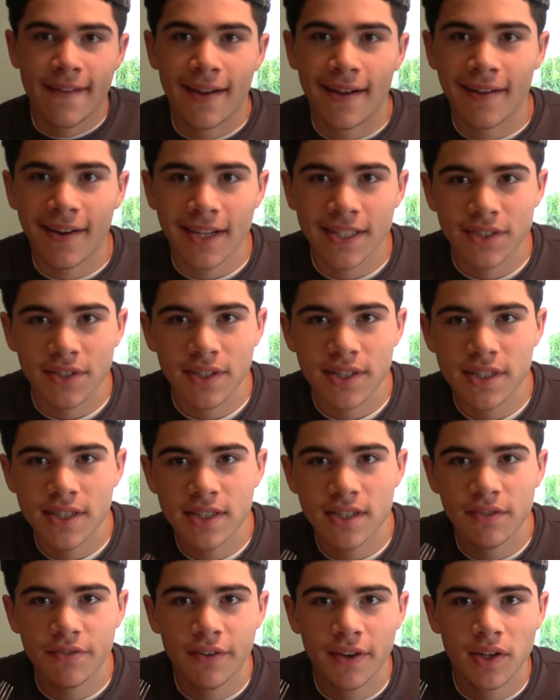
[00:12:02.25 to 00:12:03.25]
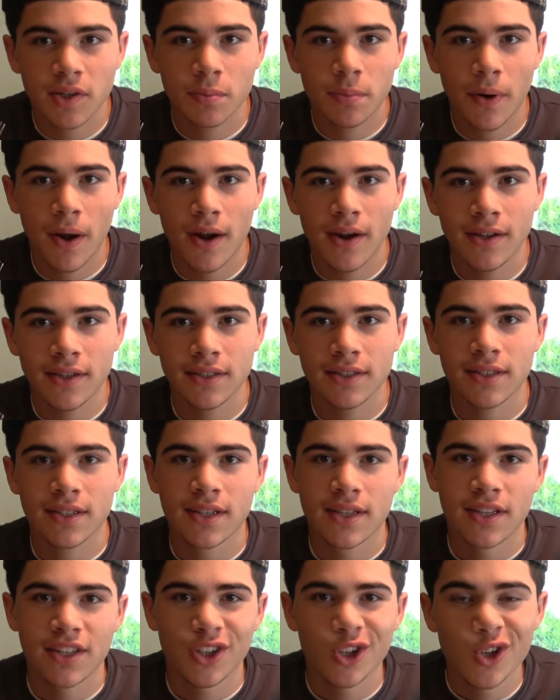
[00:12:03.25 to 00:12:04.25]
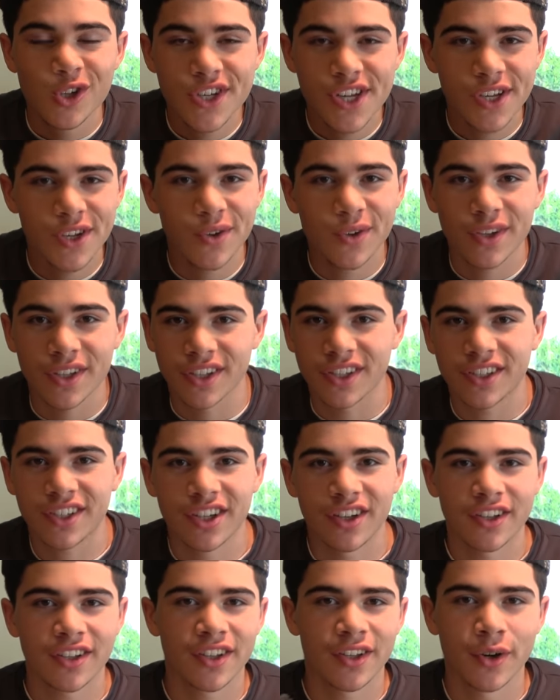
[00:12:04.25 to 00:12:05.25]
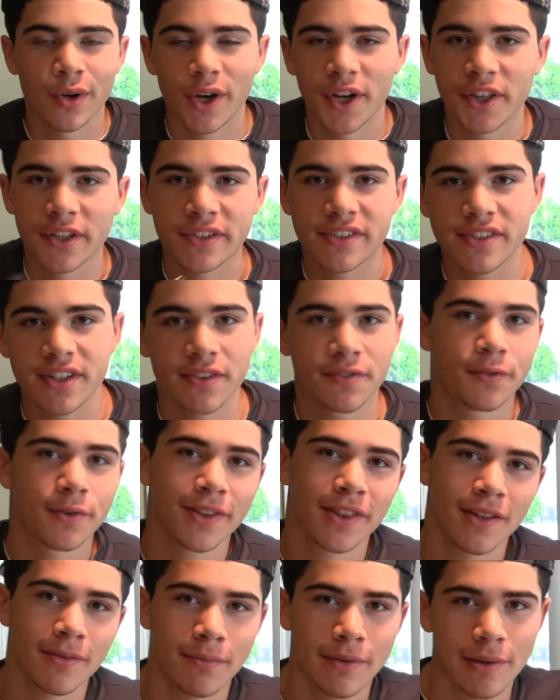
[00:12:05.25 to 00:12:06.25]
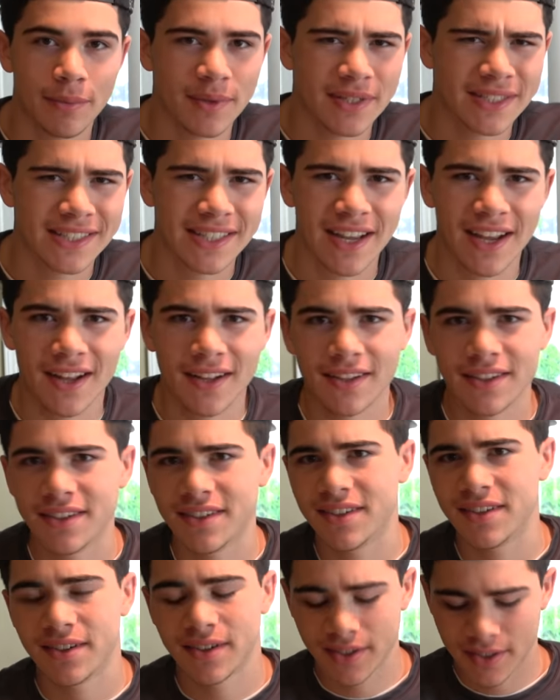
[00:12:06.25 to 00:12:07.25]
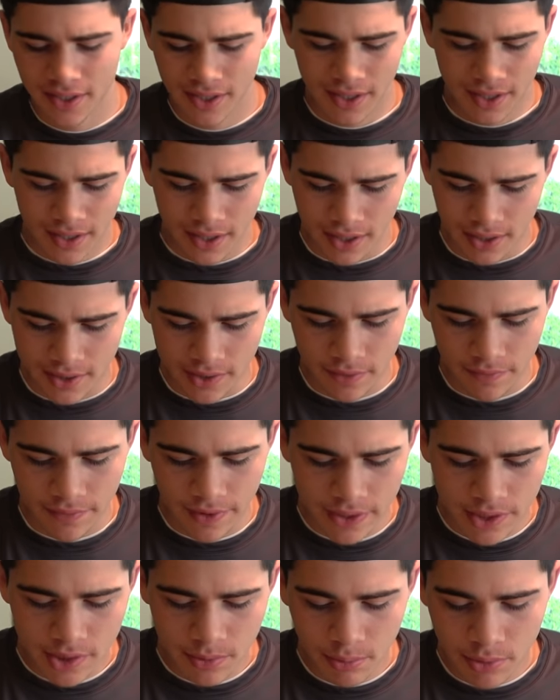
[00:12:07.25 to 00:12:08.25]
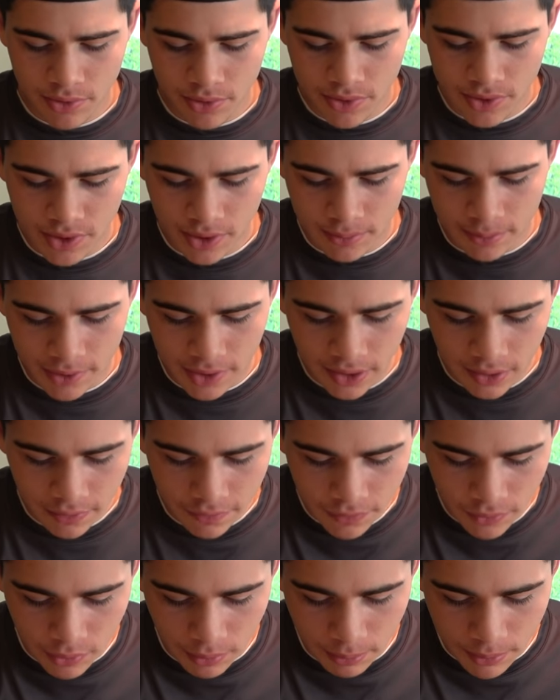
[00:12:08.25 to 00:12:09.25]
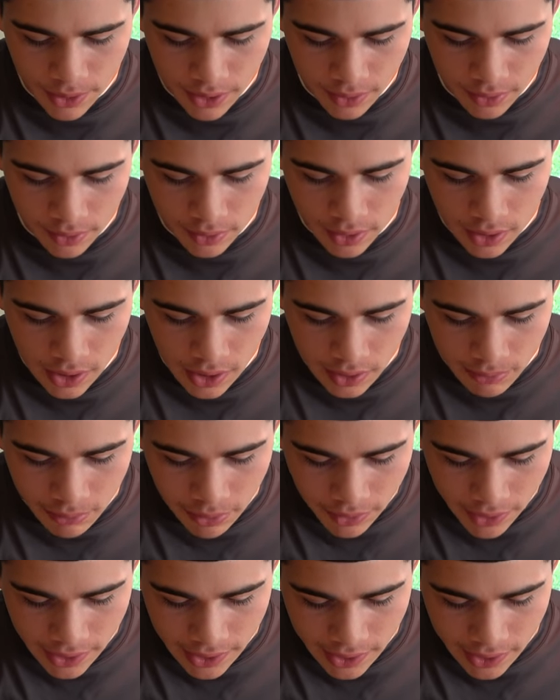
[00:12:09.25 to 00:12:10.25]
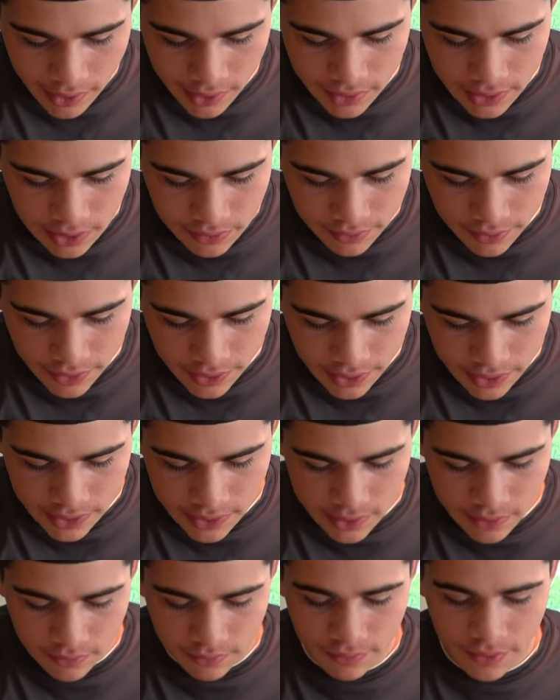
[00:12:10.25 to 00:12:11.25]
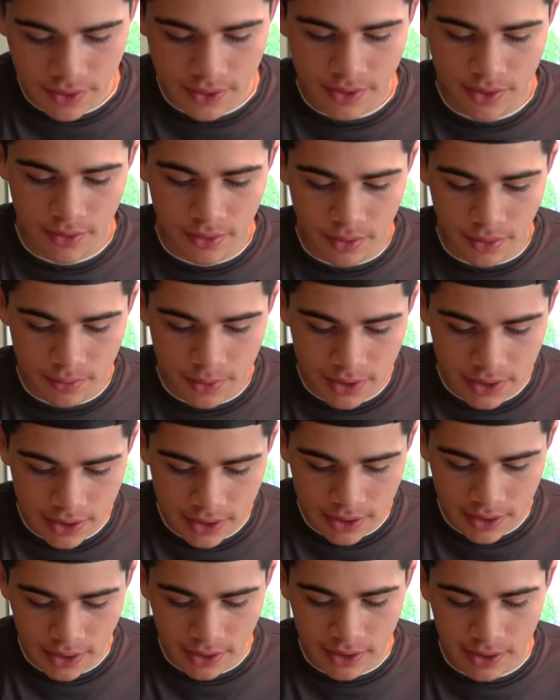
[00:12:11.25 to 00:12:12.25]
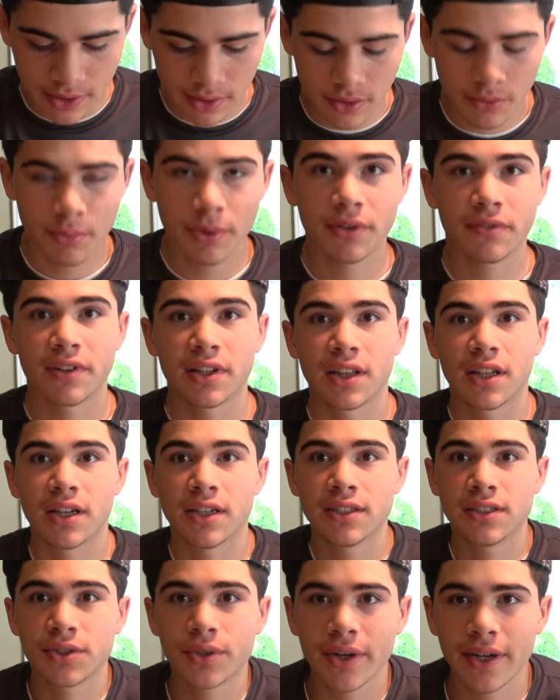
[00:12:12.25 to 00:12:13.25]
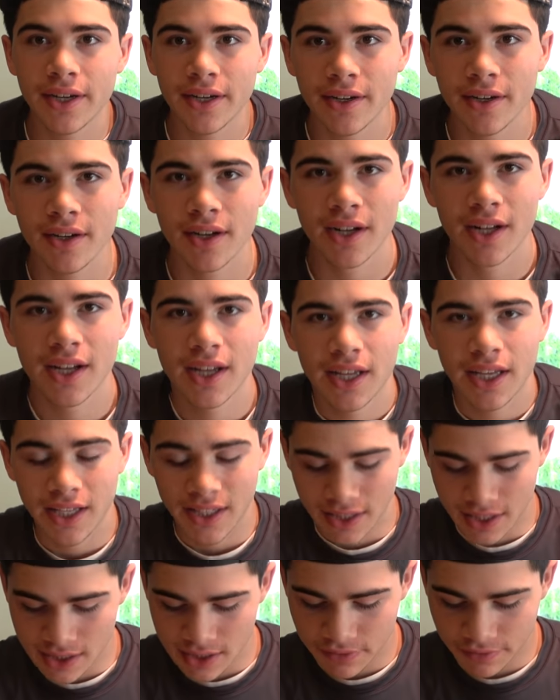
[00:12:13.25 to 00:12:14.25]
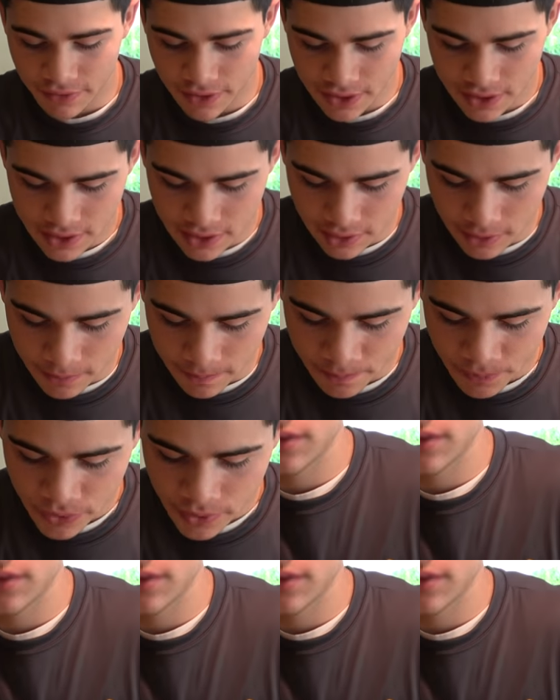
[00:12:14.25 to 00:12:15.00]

All right, so this is the final product. Usually you can cook, you know, other stuff with it, maybe salad or uh, some vegetables or something, get a full meal. But right now, I just feel like eating some fish, so I'm just eating like a little bit of a lunch right here, eating this fish, so